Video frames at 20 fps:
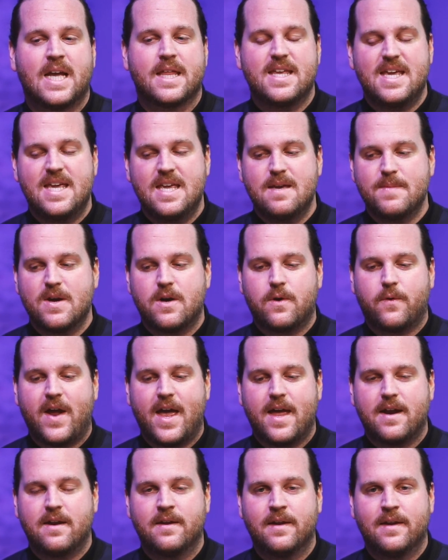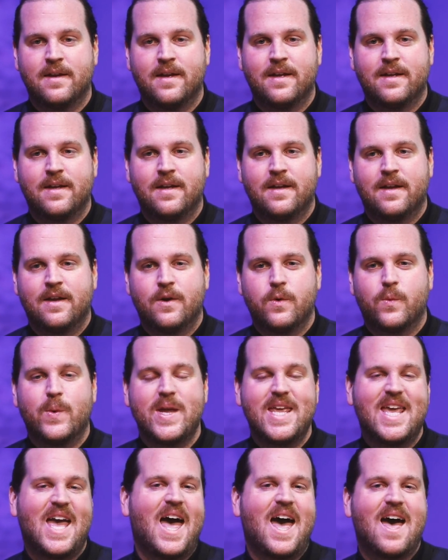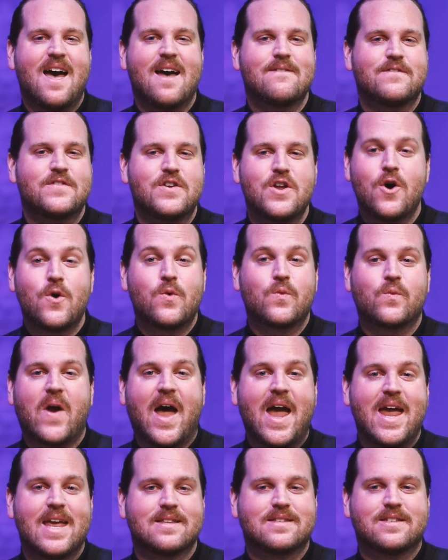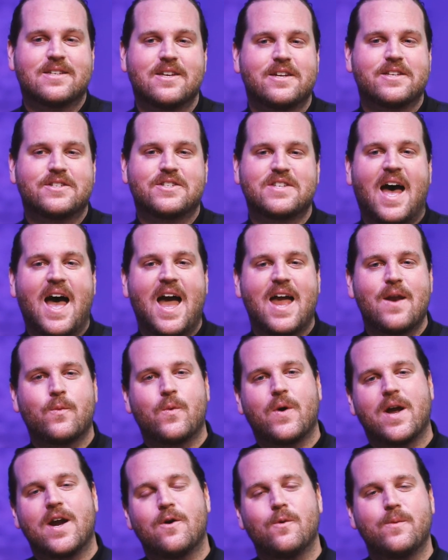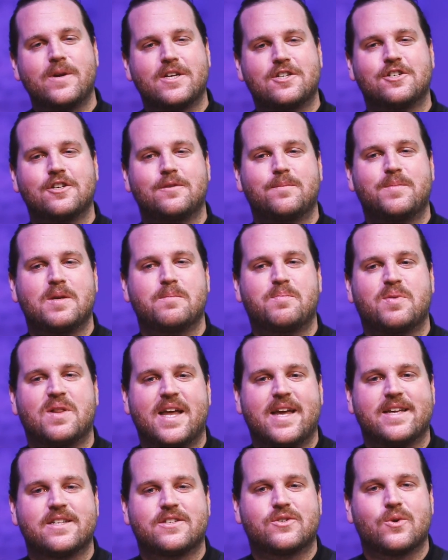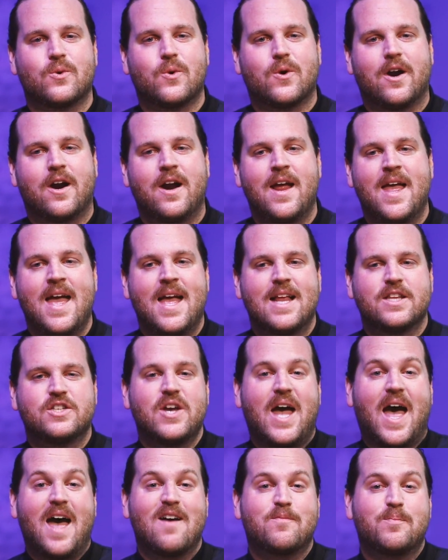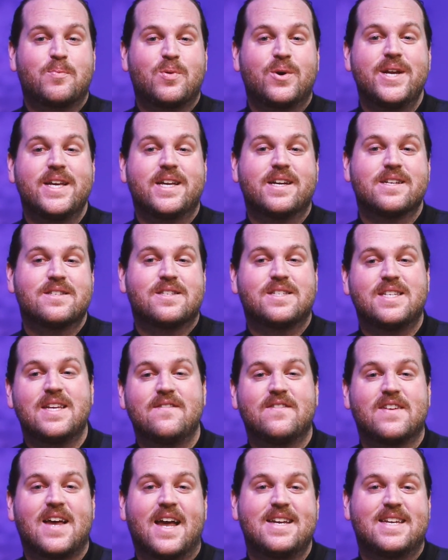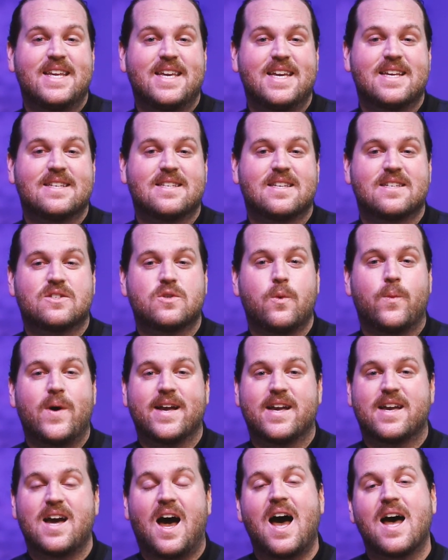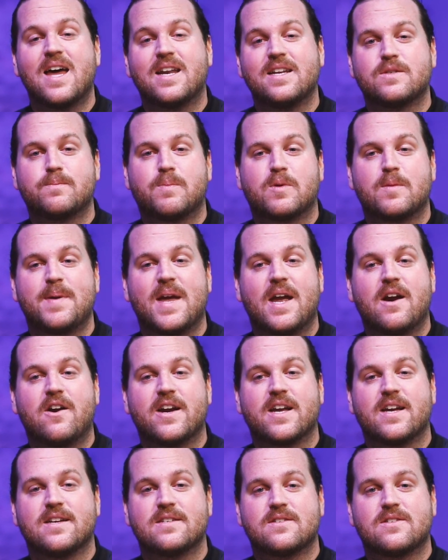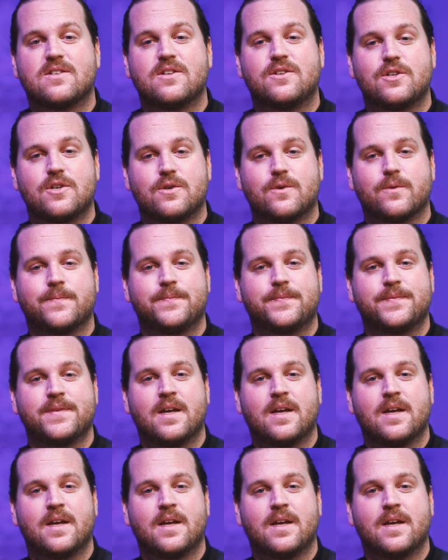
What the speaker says: The email read, we have no right to decide where we should be placed or to have preconceived ideas as to what God is preparing us to do.